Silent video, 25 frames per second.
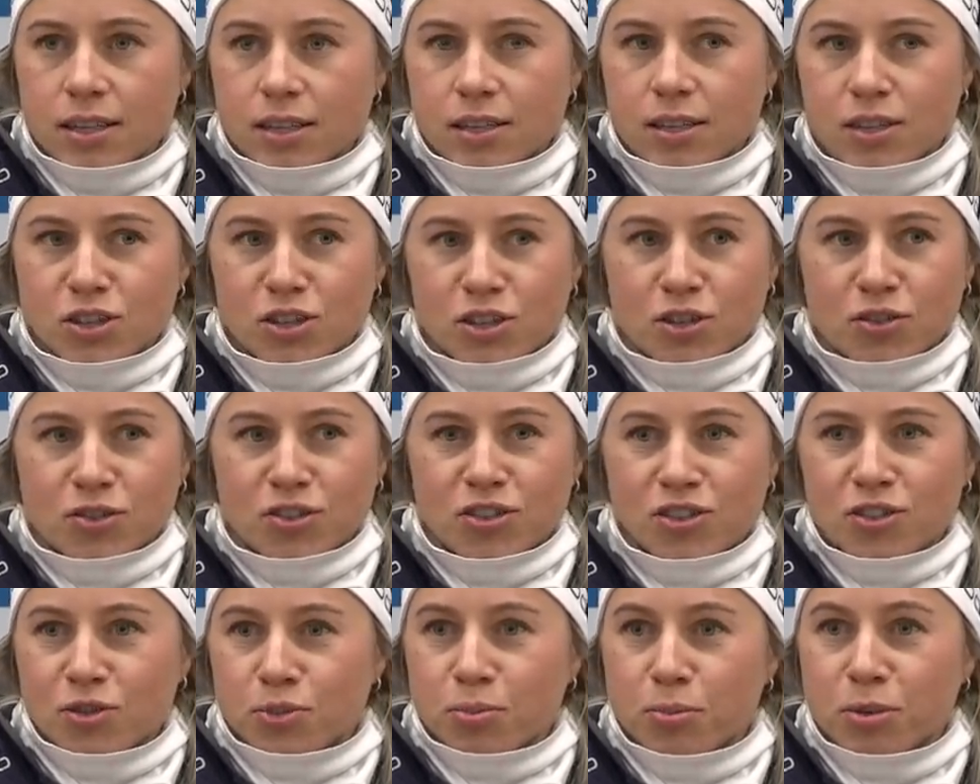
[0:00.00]
it's
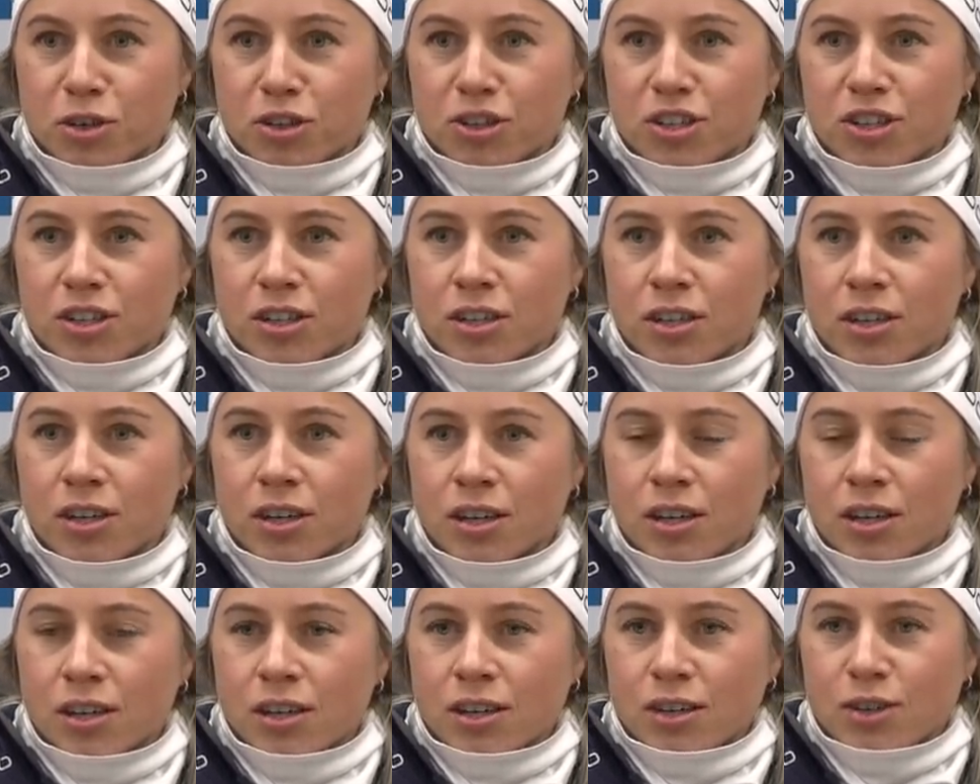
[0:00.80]
not so much.
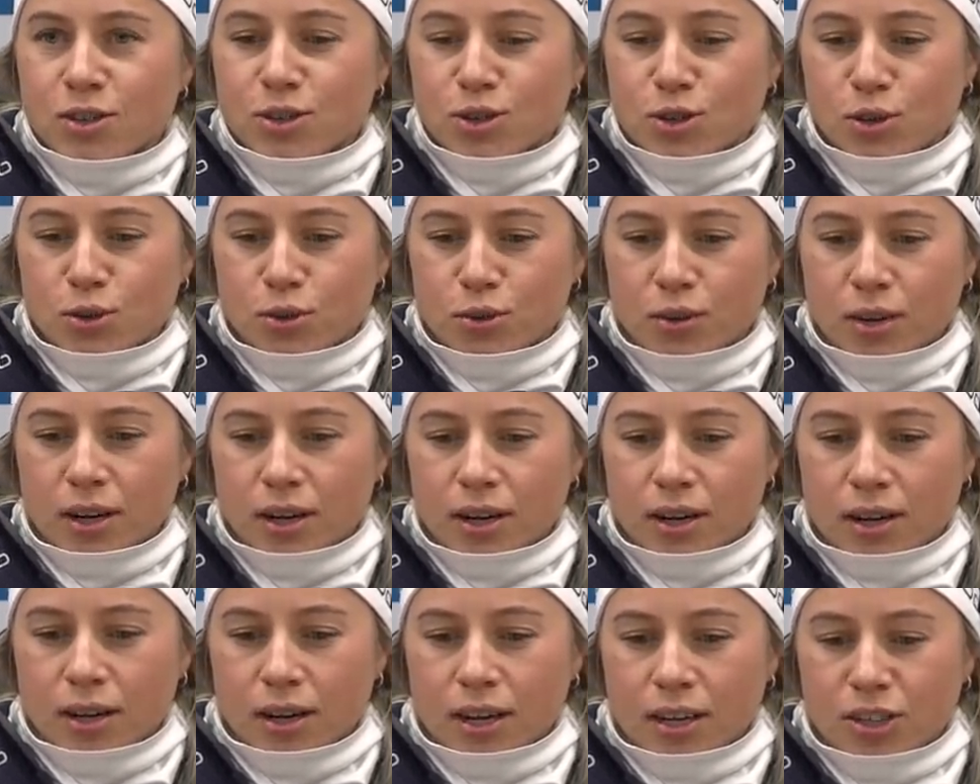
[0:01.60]
So
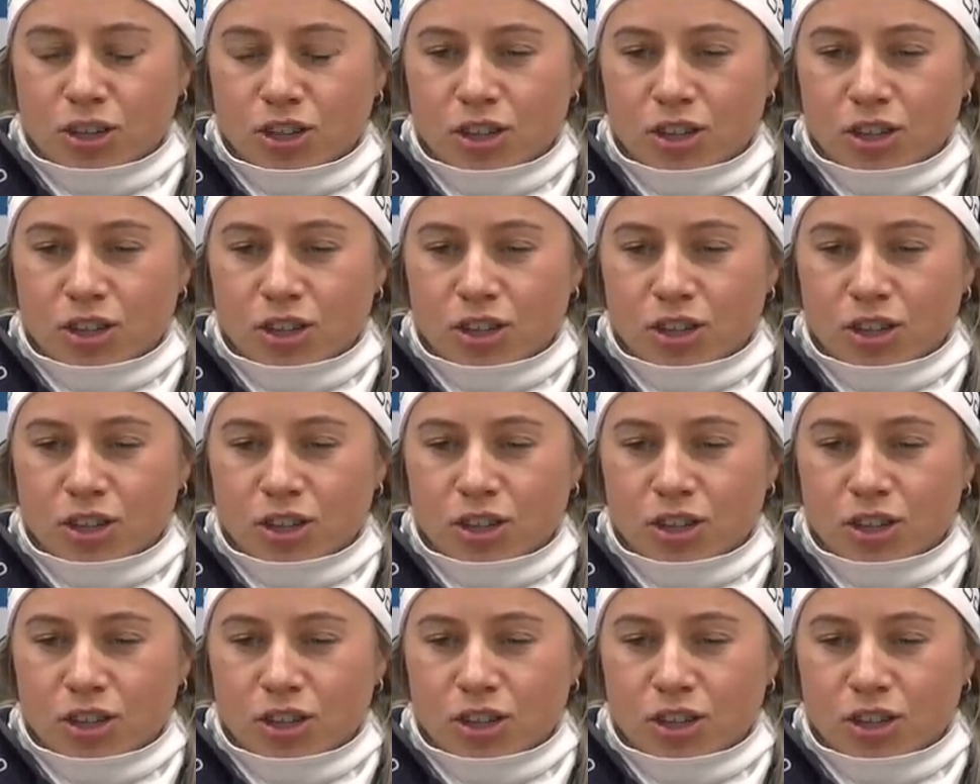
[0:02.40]
I